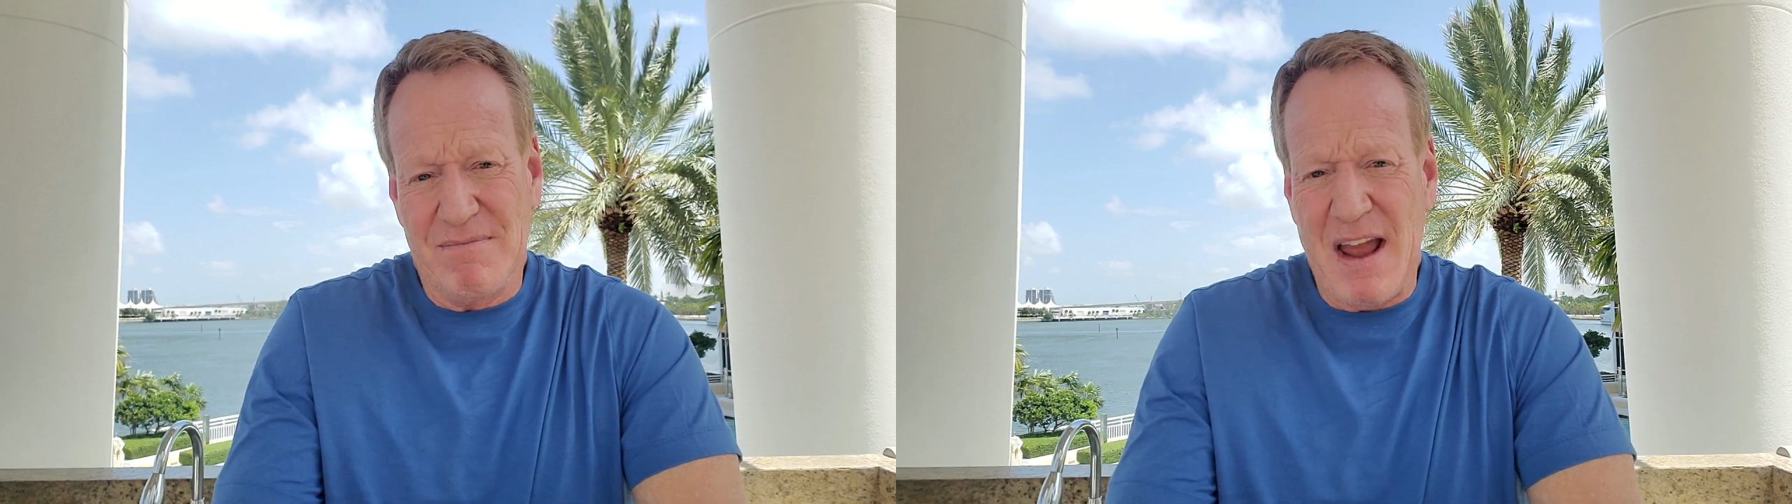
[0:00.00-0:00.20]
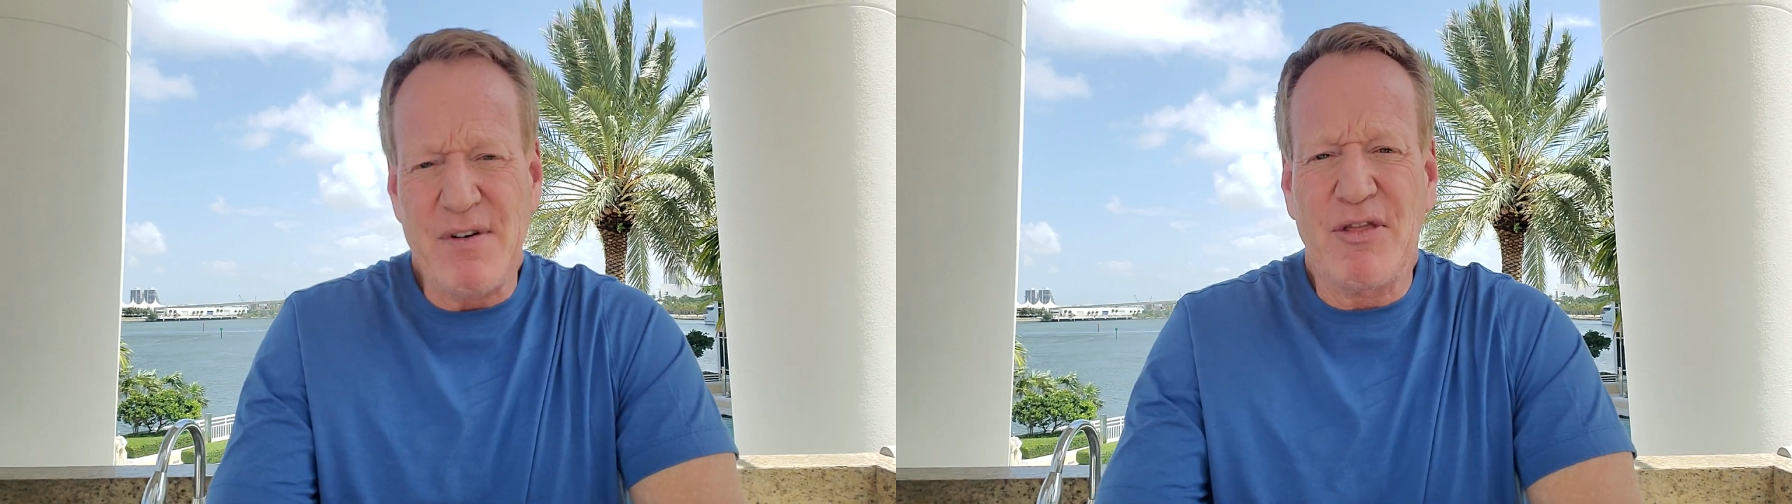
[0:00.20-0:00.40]

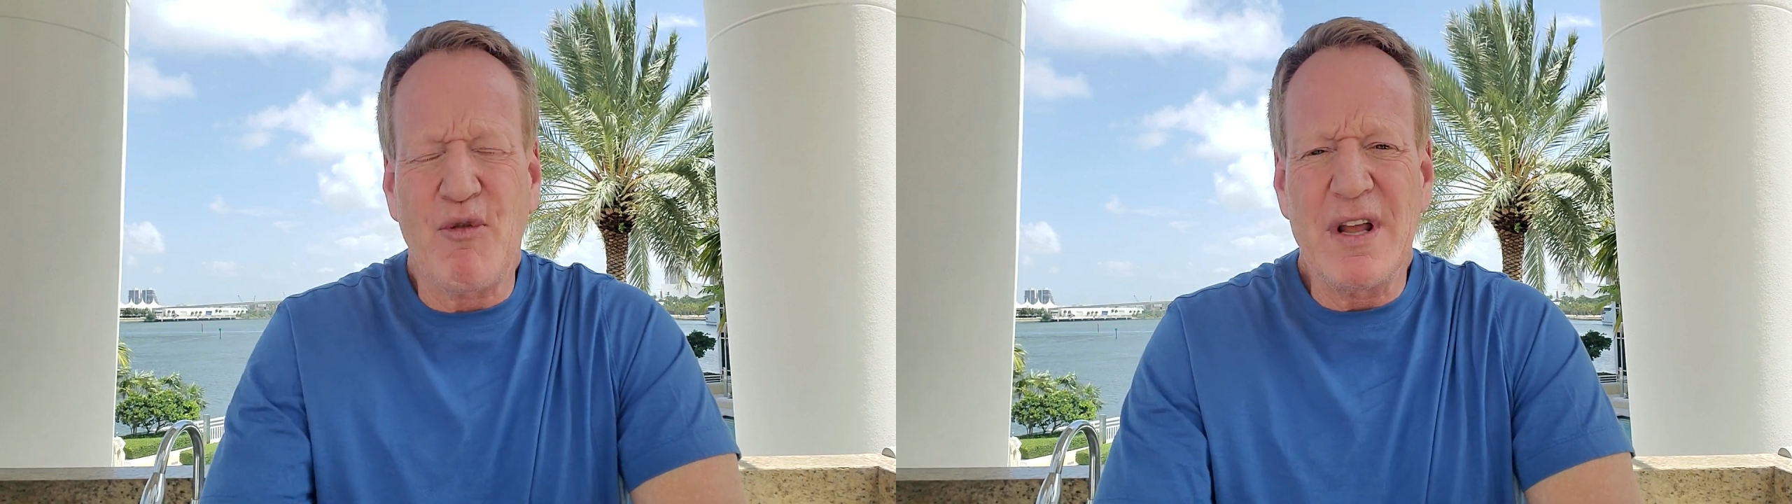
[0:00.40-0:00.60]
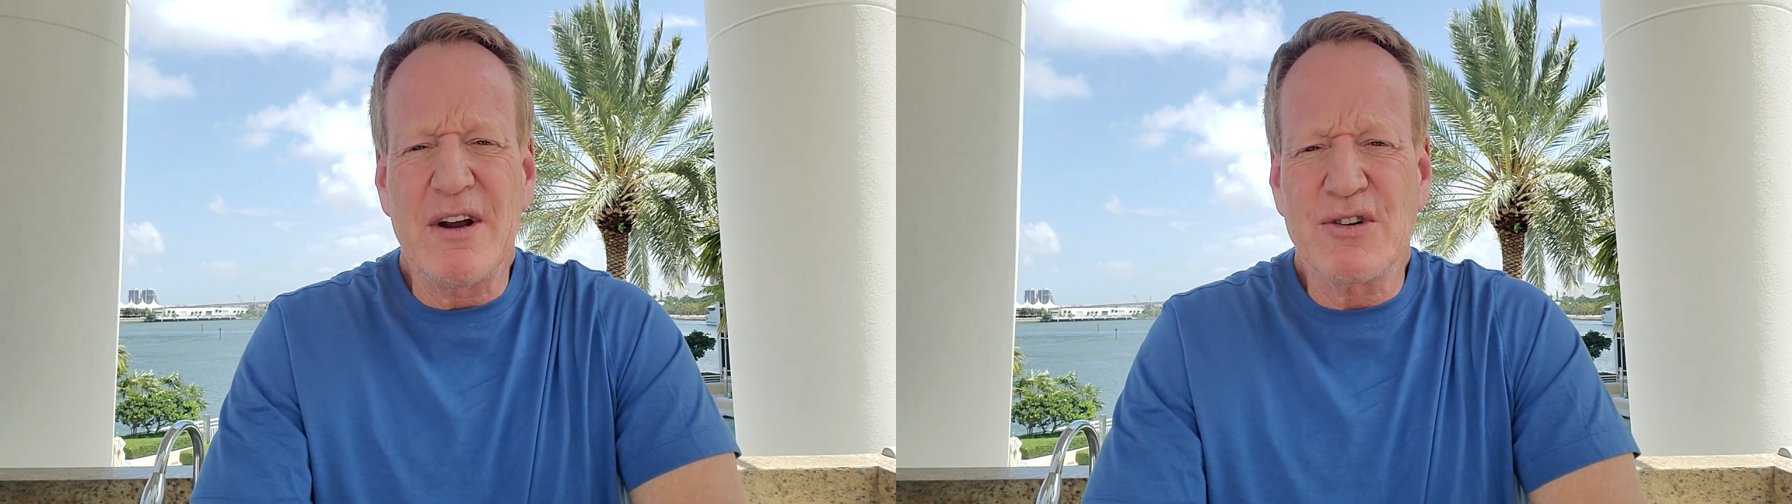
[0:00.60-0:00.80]
Every
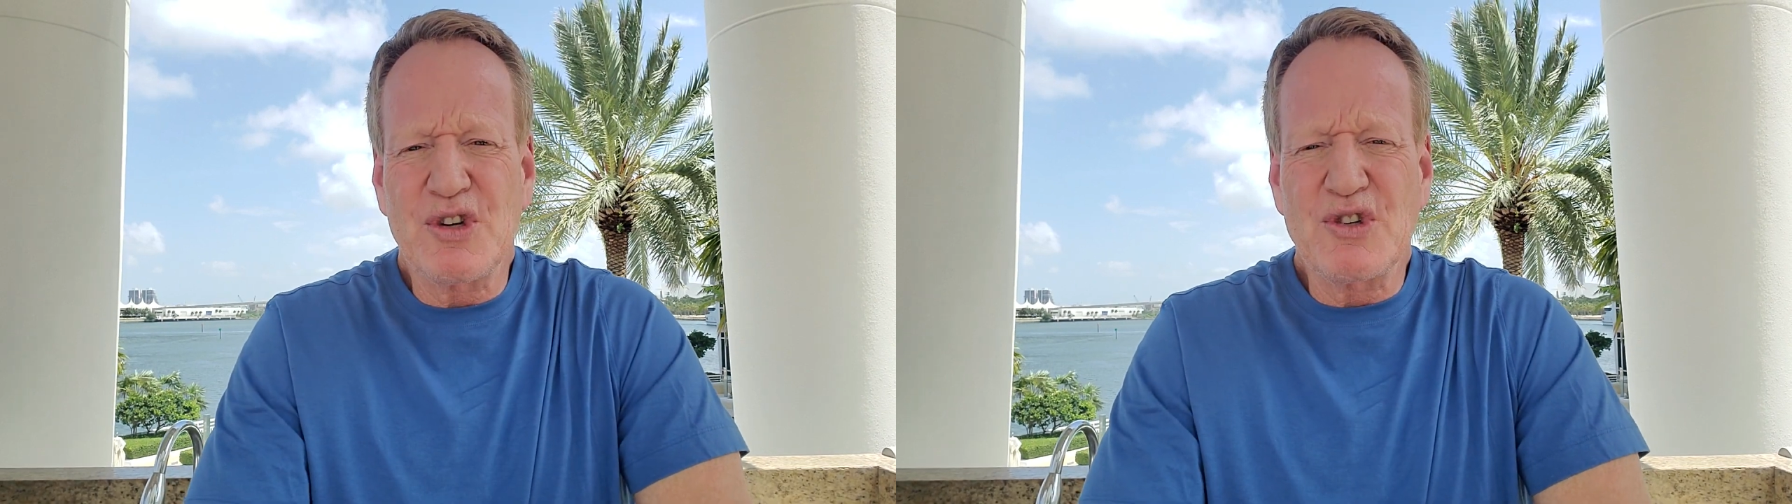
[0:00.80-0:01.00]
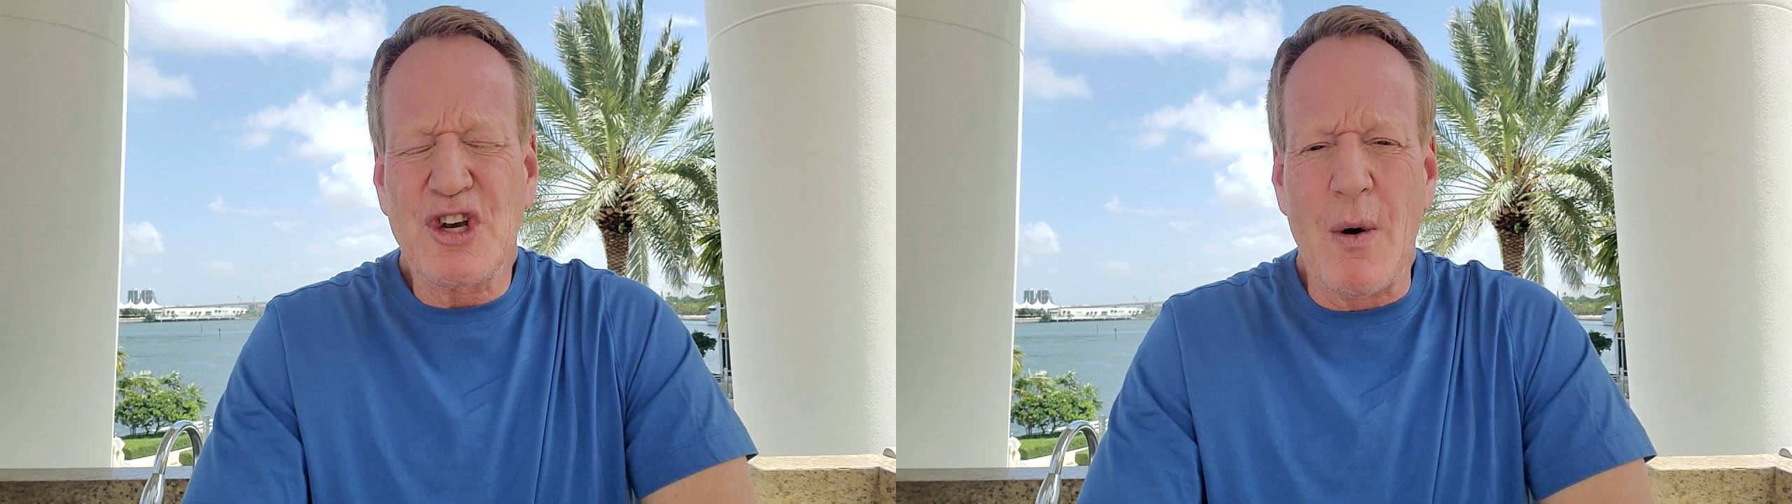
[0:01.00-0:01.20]
three
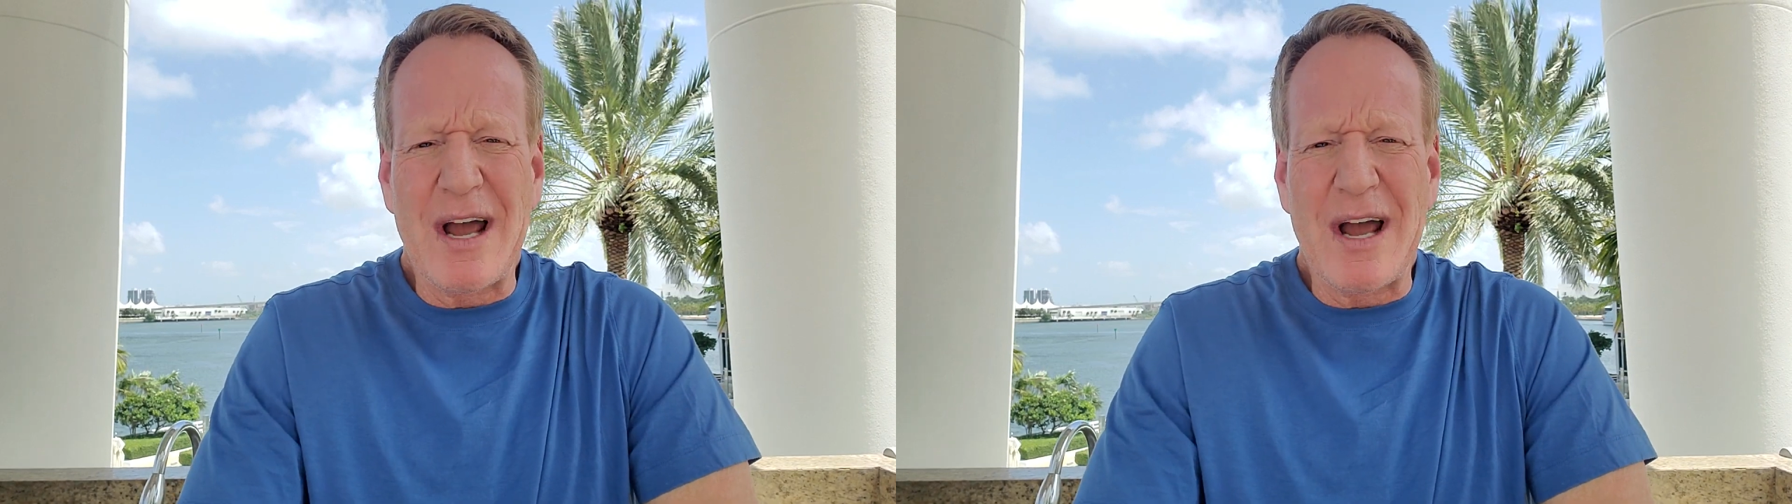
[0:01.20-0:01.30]
years or so,